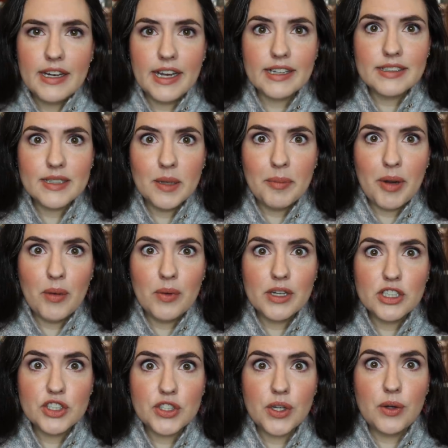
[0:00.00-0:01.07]
Next up, I want
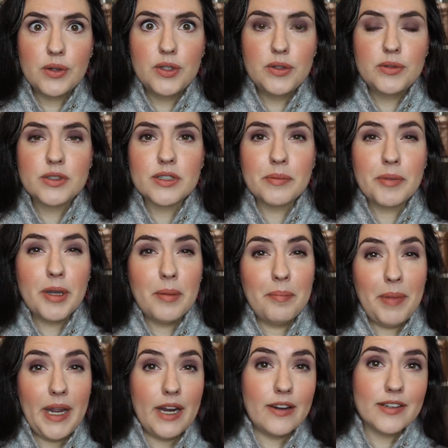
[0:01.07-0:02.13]
to show you some
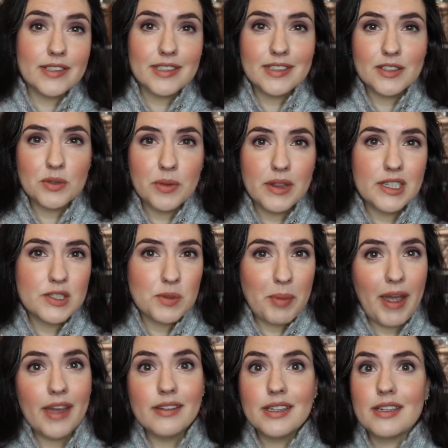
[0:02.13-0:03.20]
comparisons with this
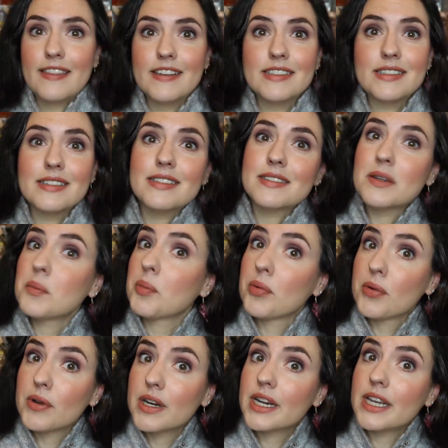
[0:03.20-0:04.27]
palette. This is a
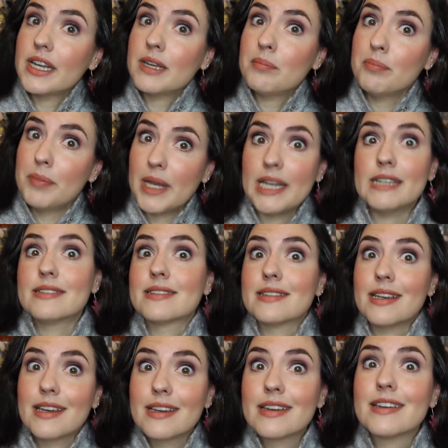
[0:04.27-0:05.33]
pretty
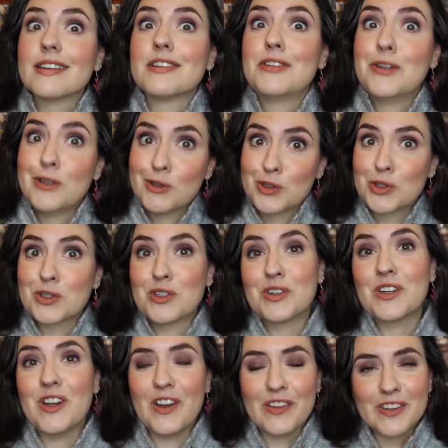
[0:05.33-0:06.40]
basic
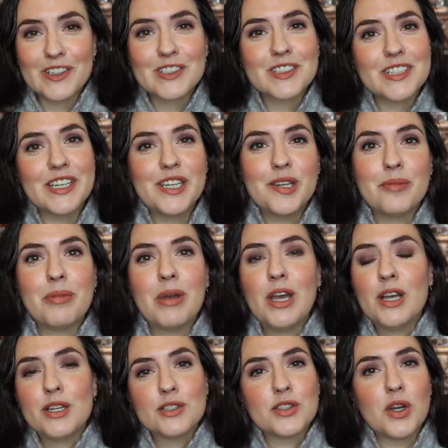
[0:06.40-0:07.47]
neutral color scheme,
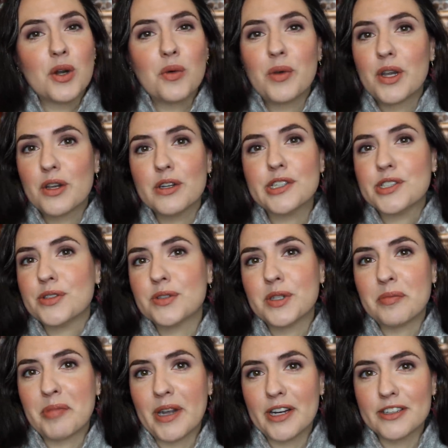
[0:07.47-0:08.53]
so we could do
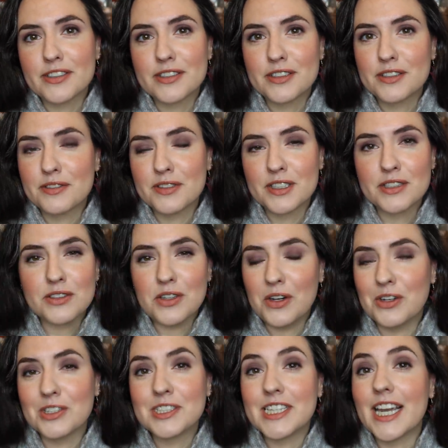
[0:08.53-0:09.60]
comparisons for this
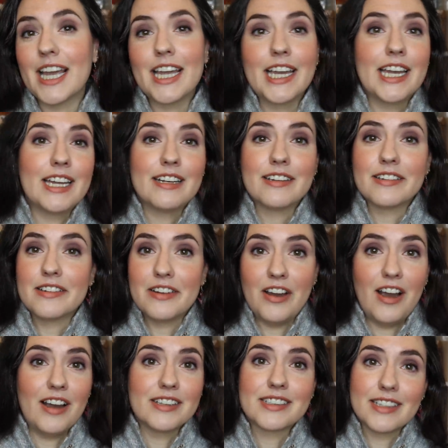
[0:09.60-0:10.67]
all day and
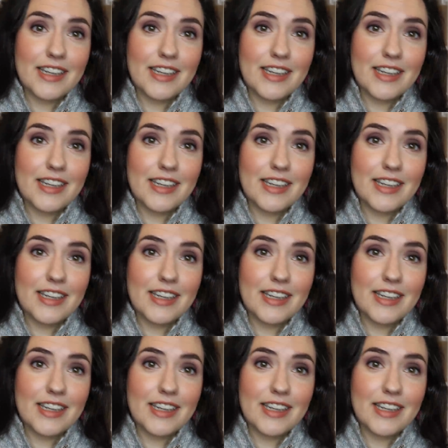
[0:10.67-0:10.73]
not